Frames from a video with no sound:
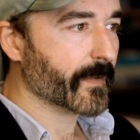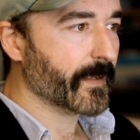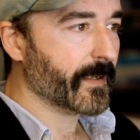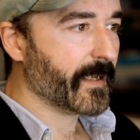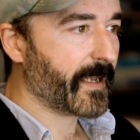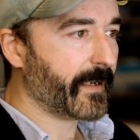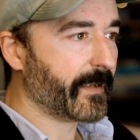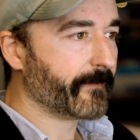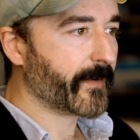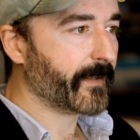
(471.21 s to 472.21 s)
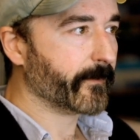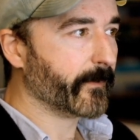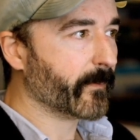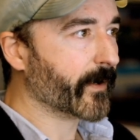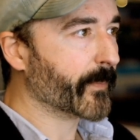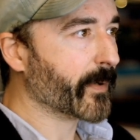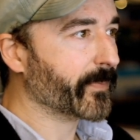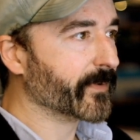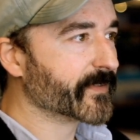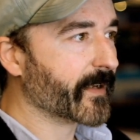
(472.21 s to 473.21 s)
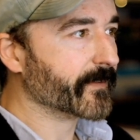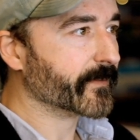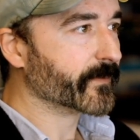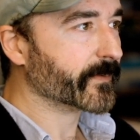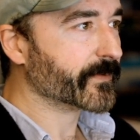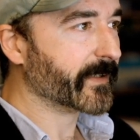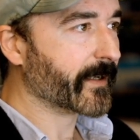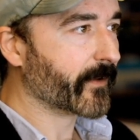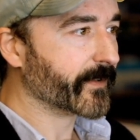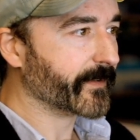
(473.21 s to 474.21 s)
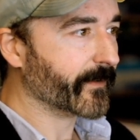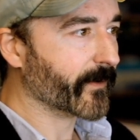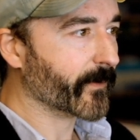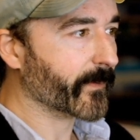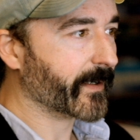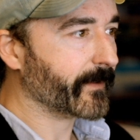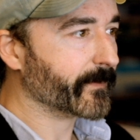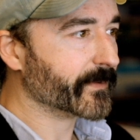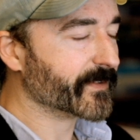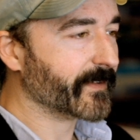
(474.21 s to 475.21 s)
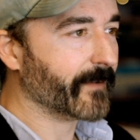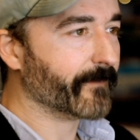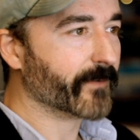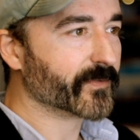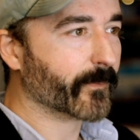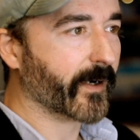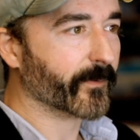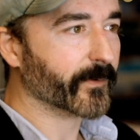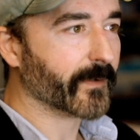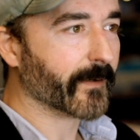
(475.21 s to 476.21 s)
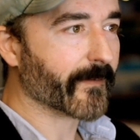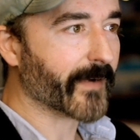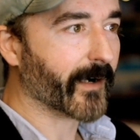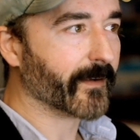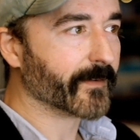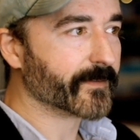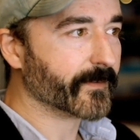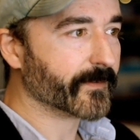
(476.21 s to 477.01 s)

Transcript: And then finally, we want our bubble sizes, which we calculated already, which is the inverse square root of the variances.